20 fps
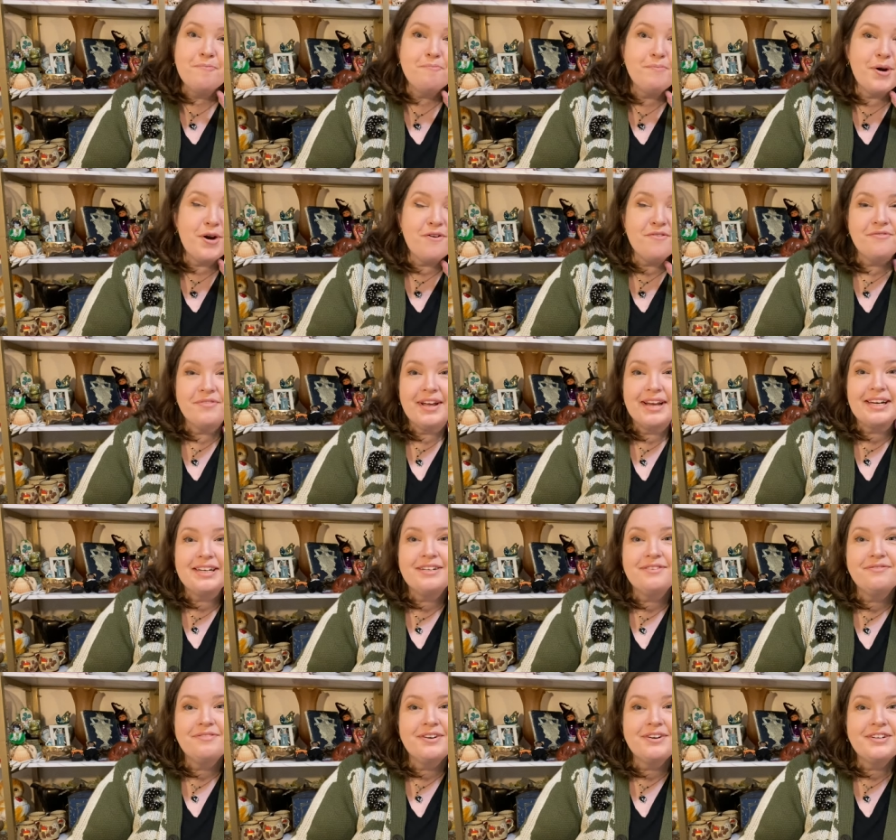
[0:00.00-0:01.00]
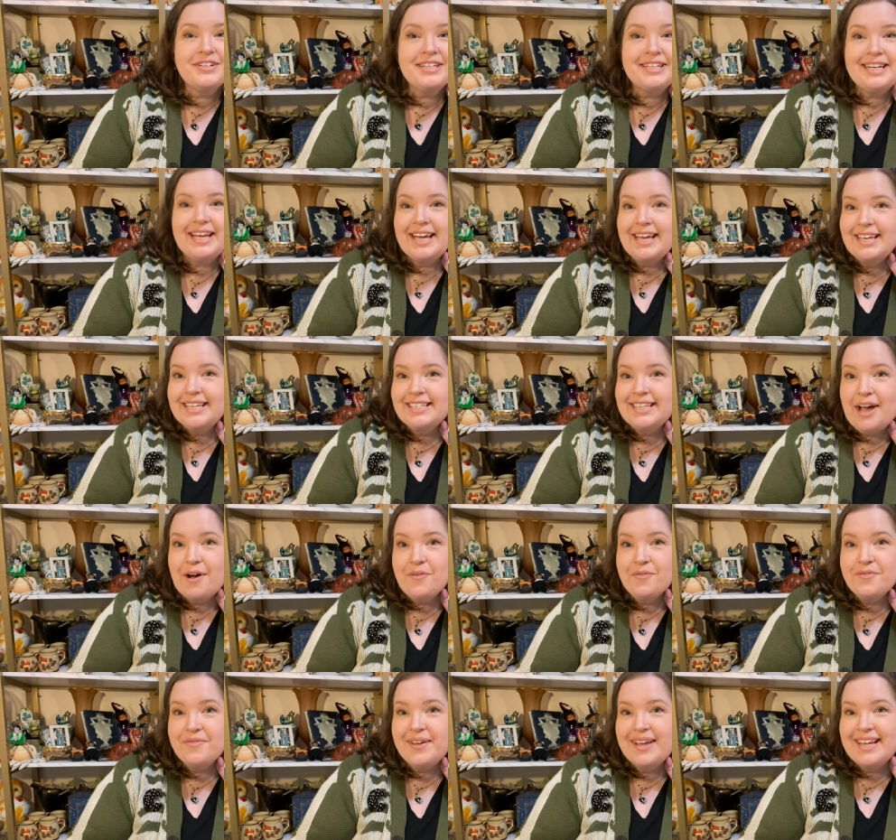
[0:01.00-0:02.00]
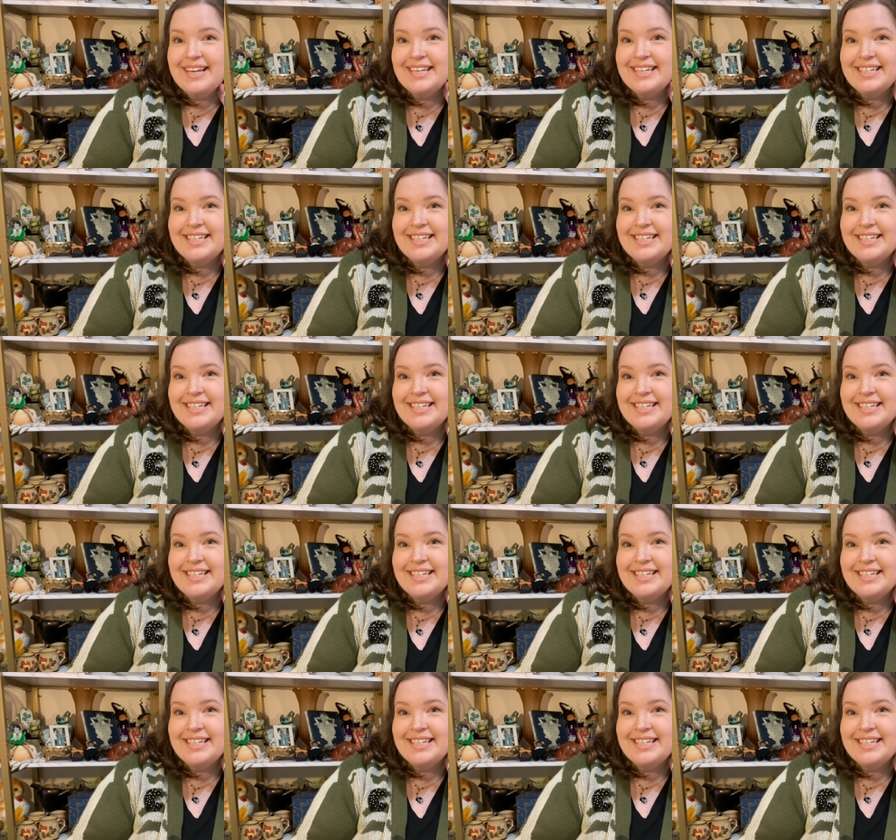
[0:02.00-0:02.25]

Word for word: perfect for today's outfit.